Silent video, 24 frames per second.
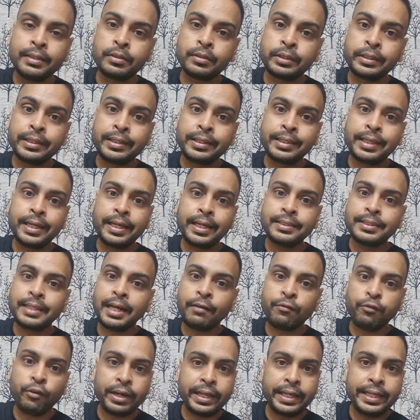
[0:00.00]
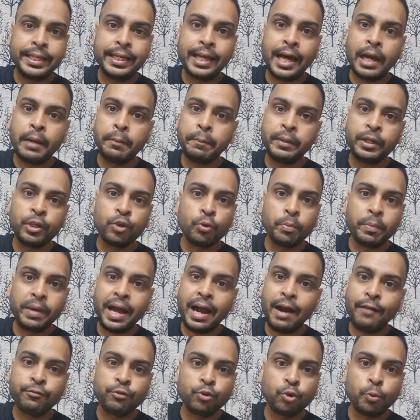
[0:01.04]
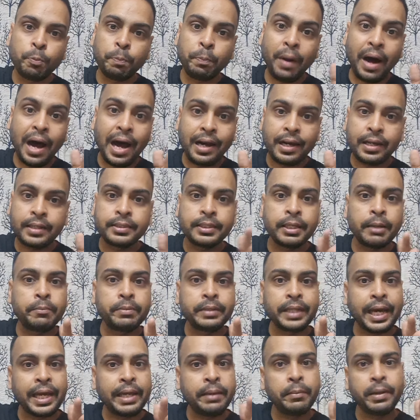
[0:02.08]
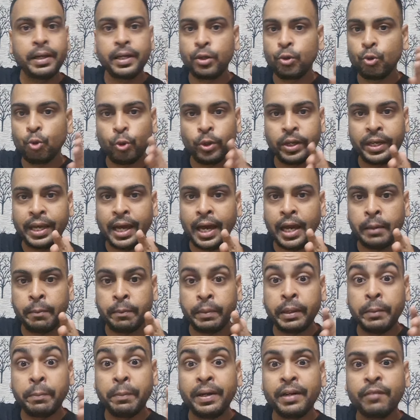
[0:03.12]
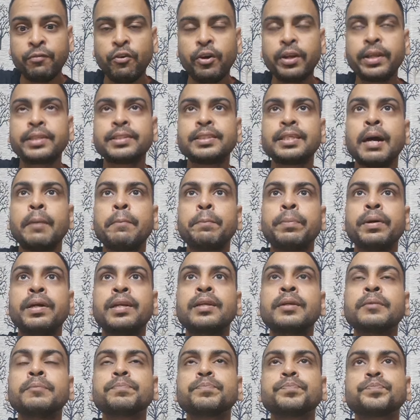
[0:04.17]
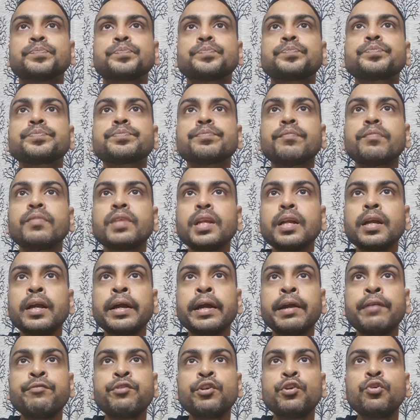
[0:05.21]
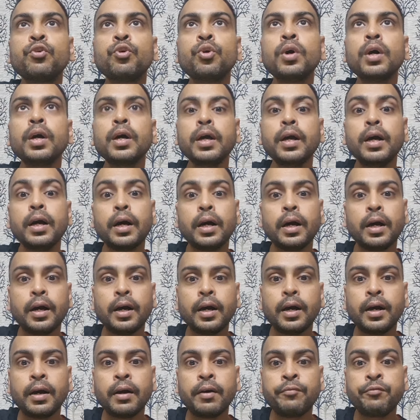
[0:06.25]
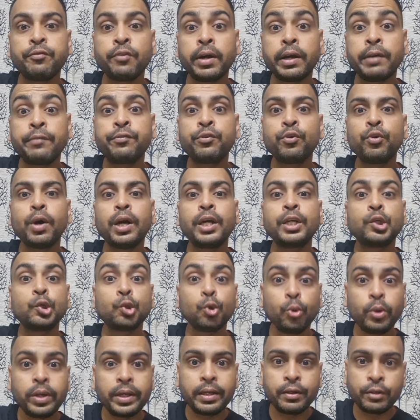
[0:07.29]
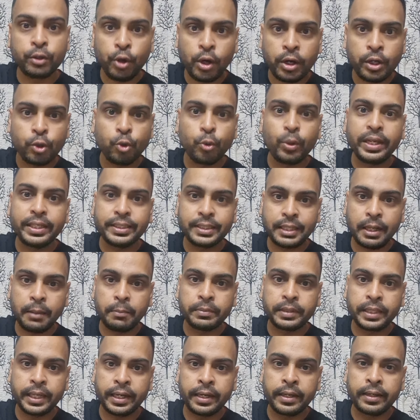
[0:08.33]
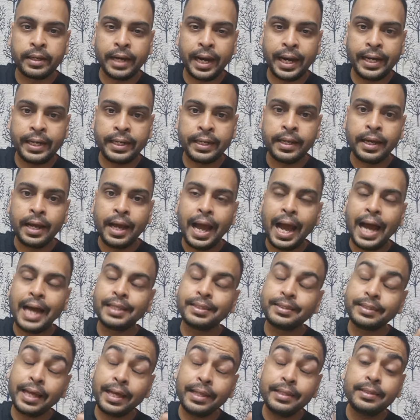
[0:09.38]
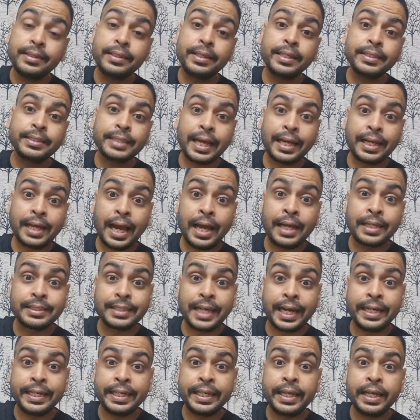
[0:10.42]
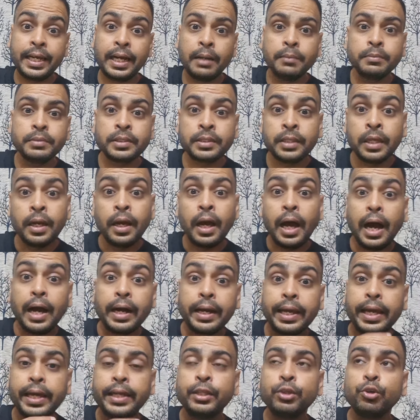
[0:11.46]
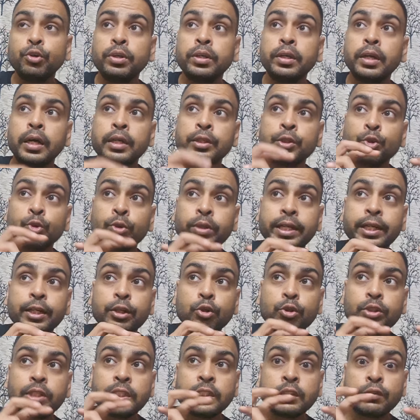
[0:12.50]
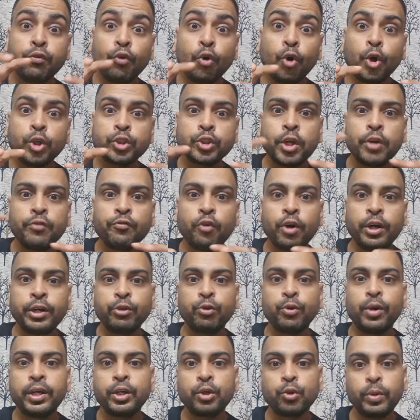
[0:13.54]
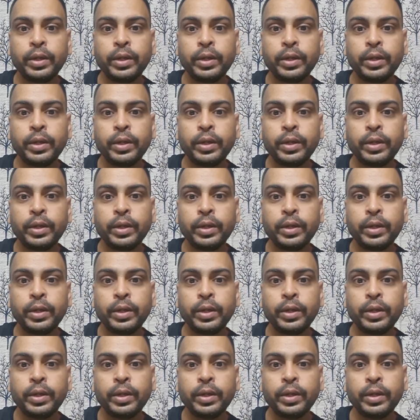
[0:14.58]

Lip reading: See, the thing is that for ERP you may have to park some time and do ERP, but for example, if you if you are doing something, right, and then these anxiety comes again, you need to just focus on what you are